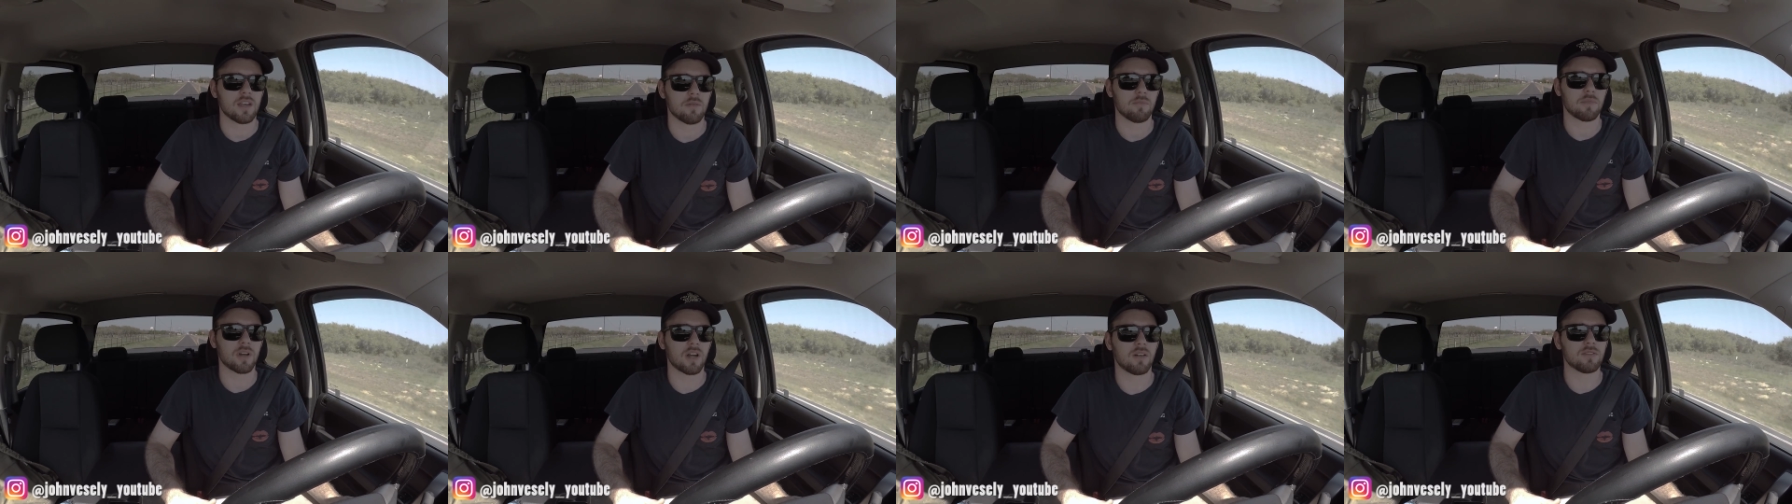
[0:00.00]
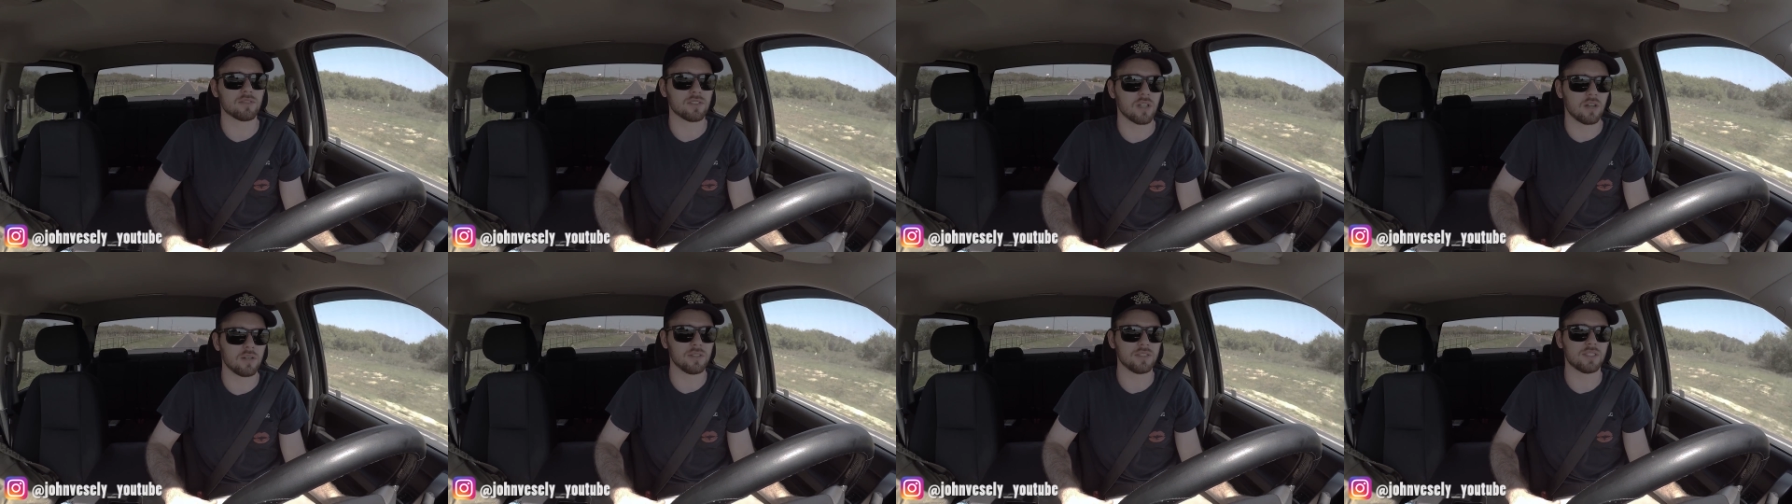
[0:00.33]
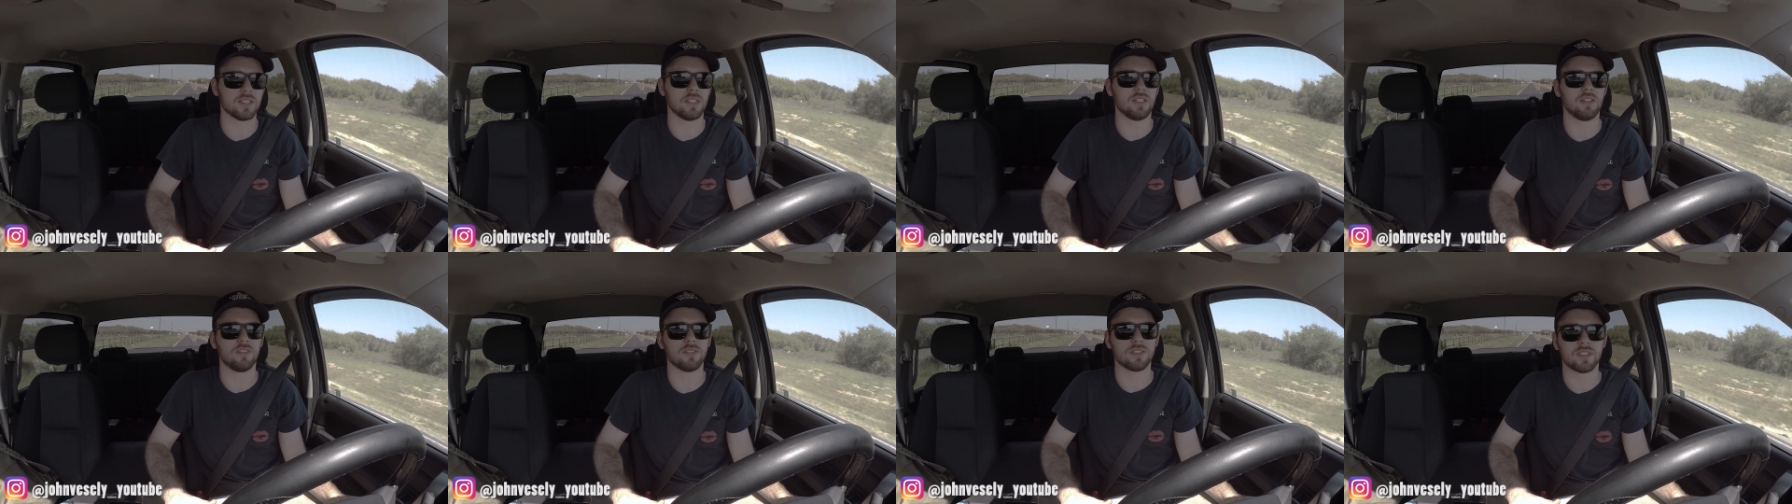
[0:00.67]
But I was always
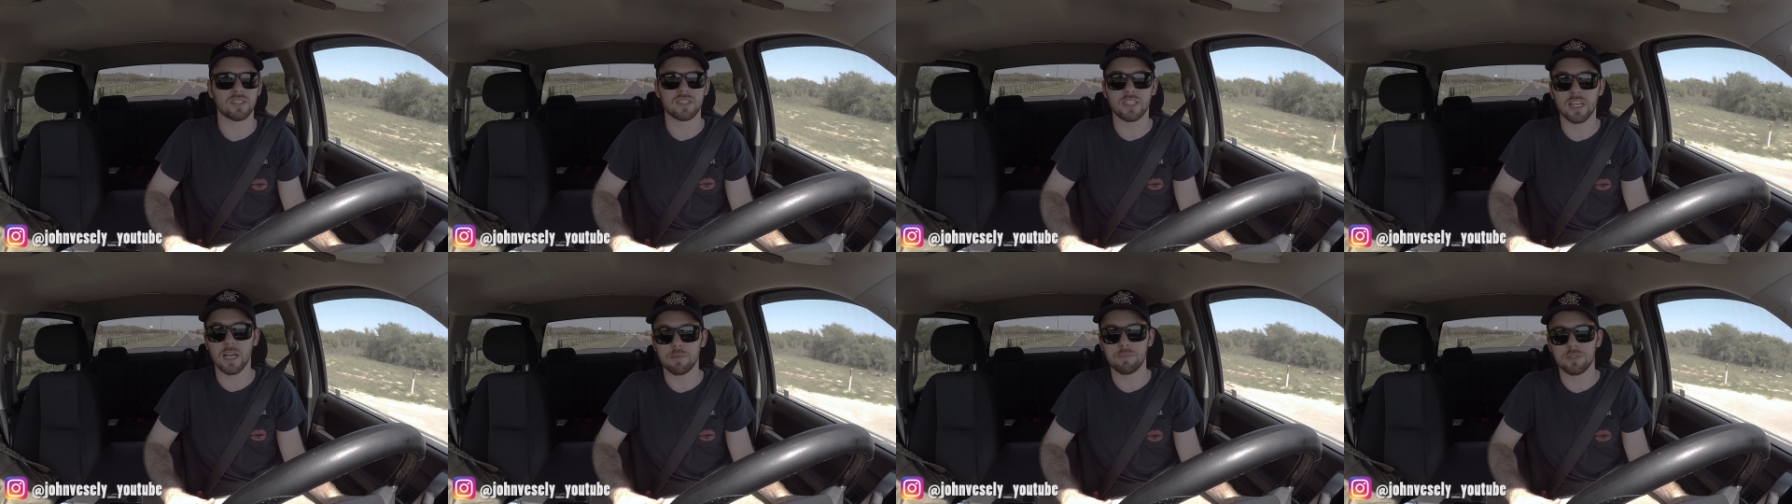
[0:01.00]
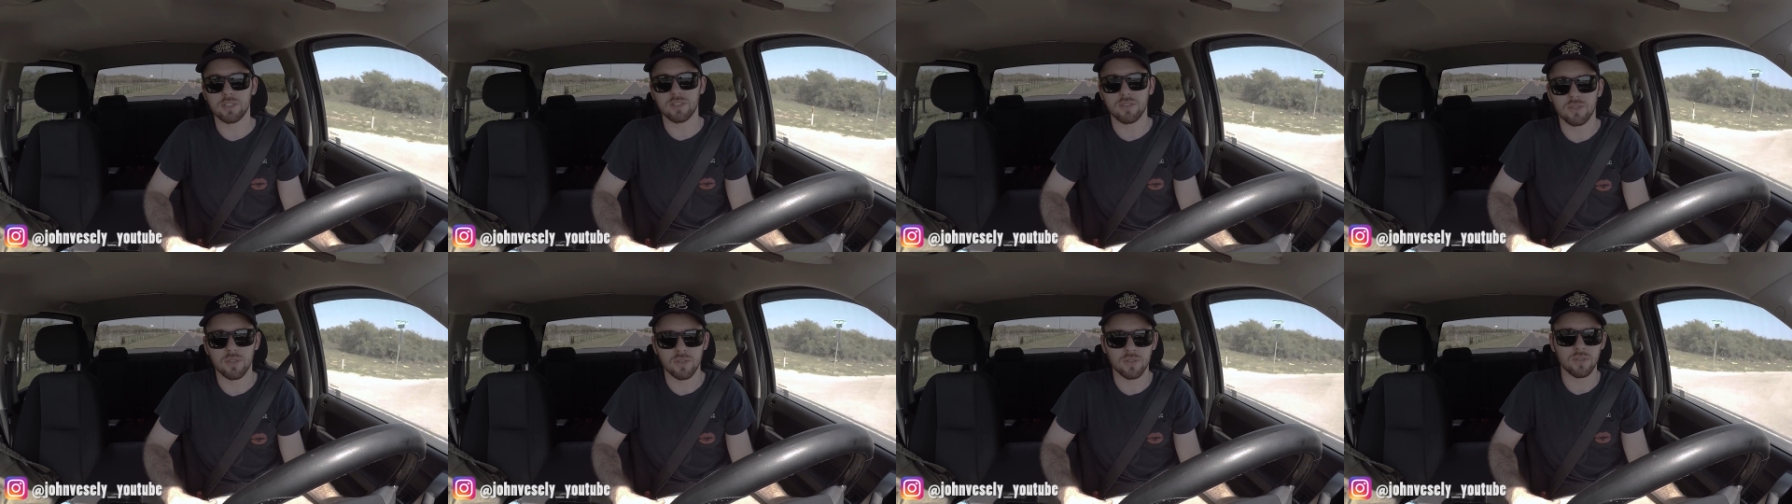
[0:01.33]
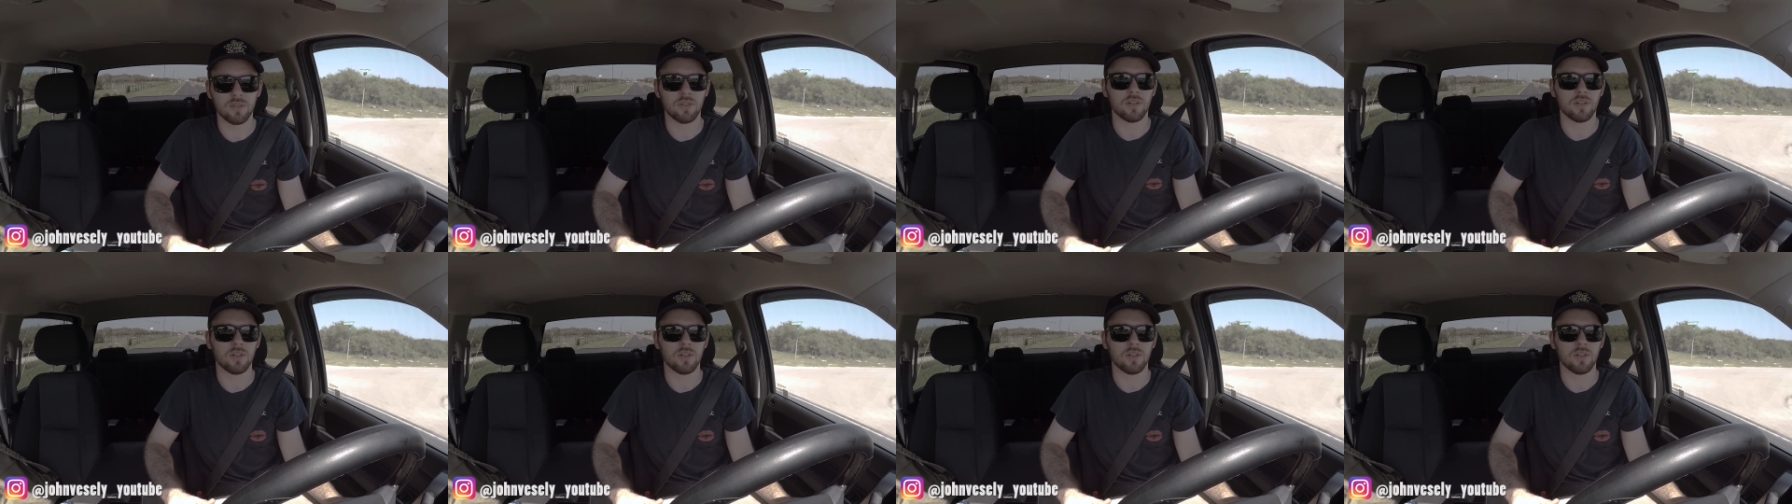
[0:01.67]
a little skeptical